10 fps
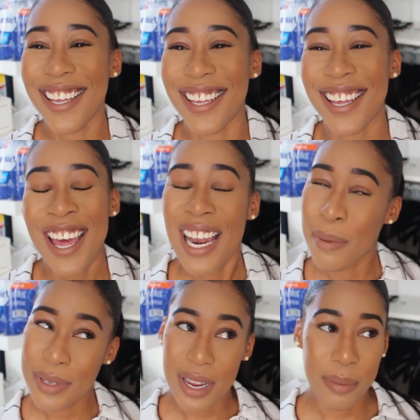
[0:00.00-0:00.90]
Let
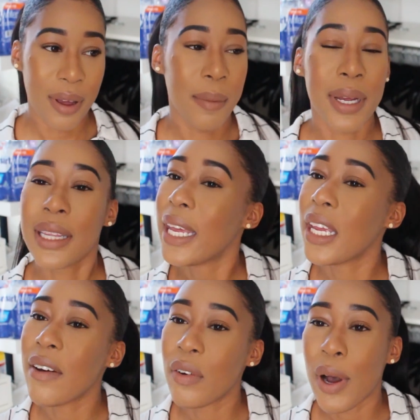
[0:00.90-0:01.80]
me stop y'all, but
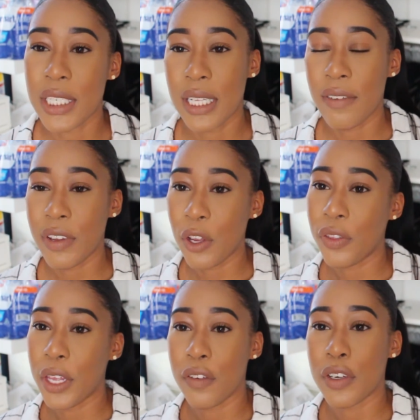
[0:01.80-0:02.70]
thank y'all for watching that video.
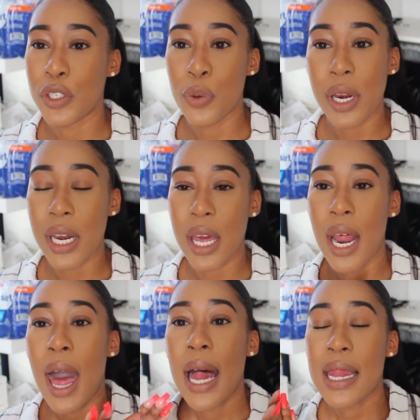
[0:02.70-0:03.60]
Thank you for tuning
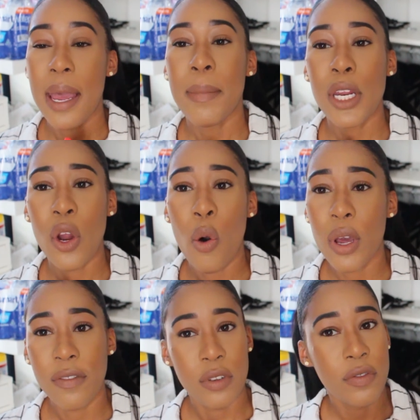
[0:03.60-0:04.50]
in. Let me know
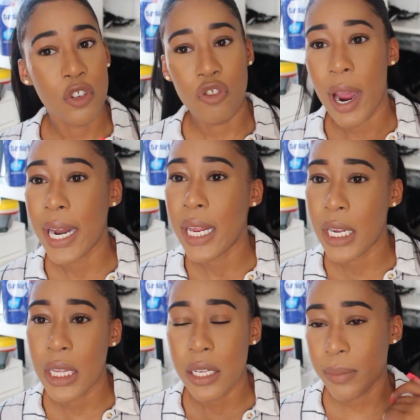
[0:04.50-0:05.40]
if you've tried
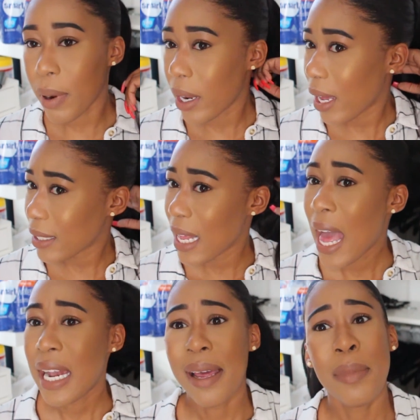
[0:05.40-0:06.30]
any of these products.
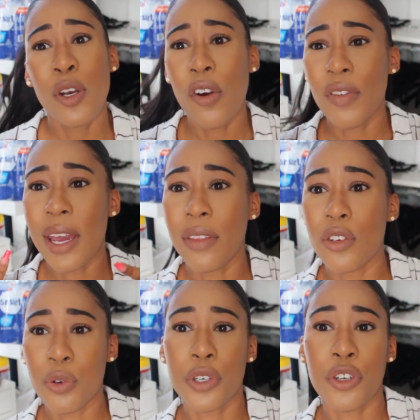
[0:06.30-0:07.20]
Let me know if you have
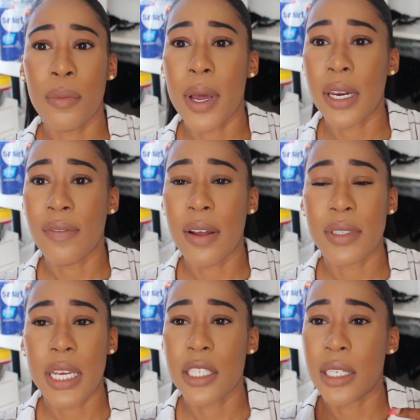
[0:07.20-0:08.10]
the Giorgio Armani
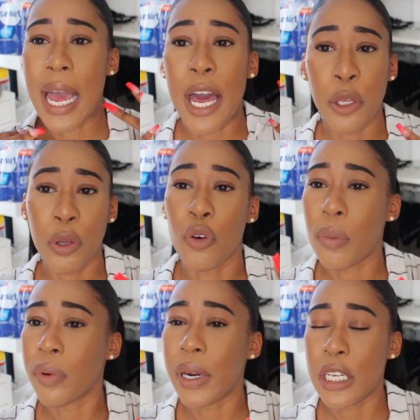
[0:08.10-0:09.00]
foundation. How do you
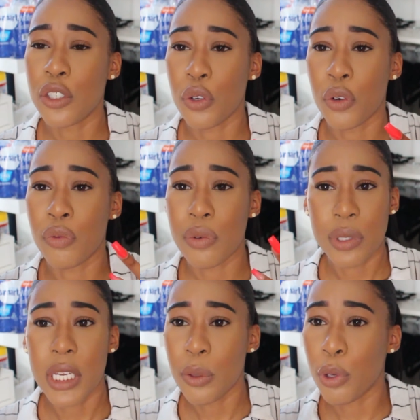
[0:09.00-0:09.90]
incorporate into your
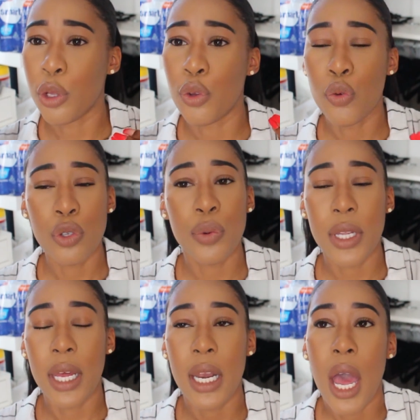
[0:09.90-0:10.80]
routine? What do you use
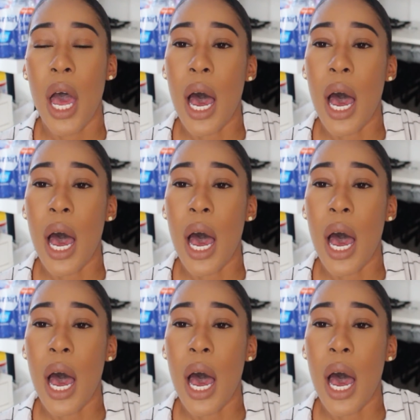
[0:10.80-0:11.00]
with it?